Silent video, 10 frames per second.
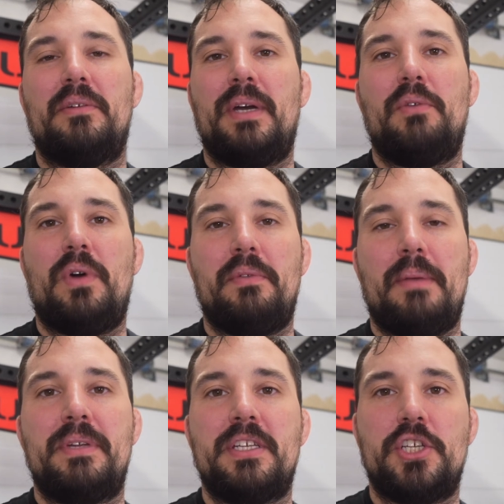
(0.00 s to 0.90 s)
of my 1
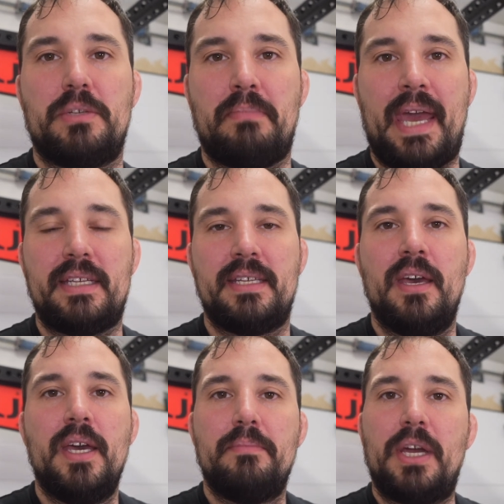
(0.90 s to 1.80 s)
repetition max,
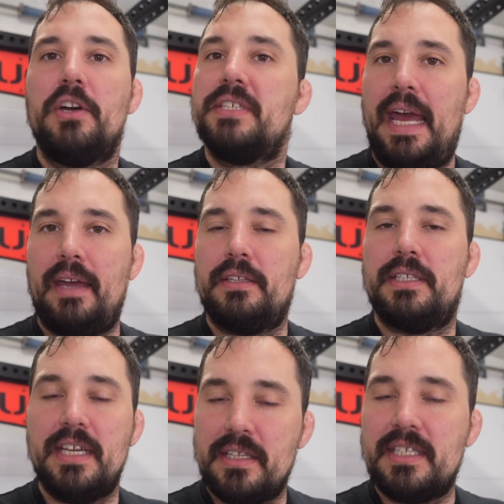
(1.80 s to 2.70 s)
because I
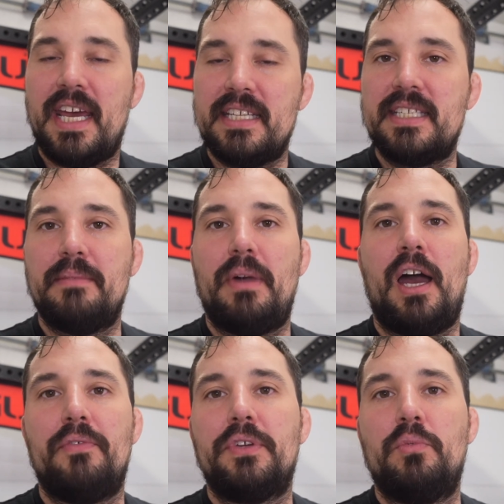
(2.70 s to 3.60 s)
did test them
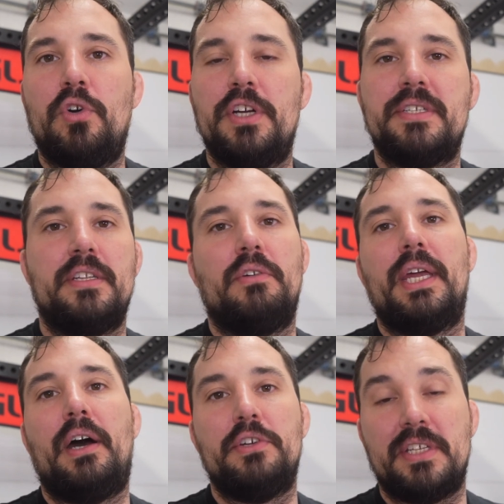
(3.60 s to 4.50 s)
afterwards, and you
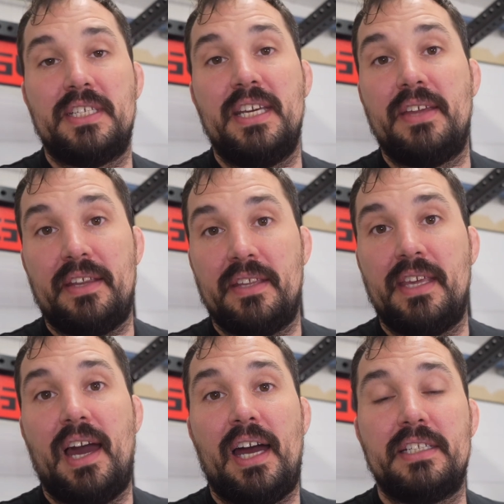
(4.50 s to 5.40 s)
can also see that in
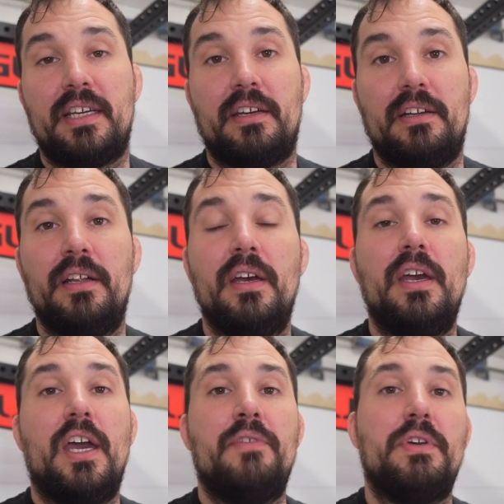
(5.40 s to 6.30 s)
the article
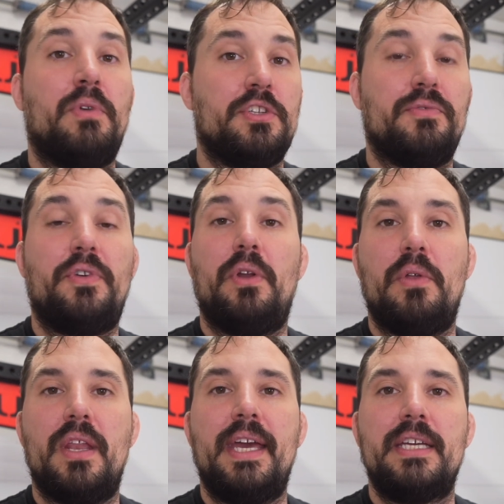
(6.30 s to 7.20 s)
if you want to follow
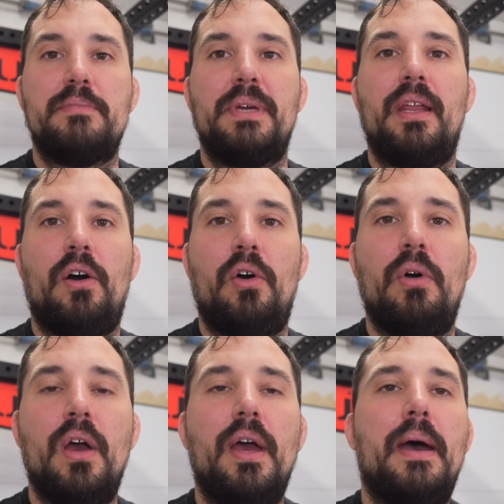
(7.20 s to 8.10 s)
the links below.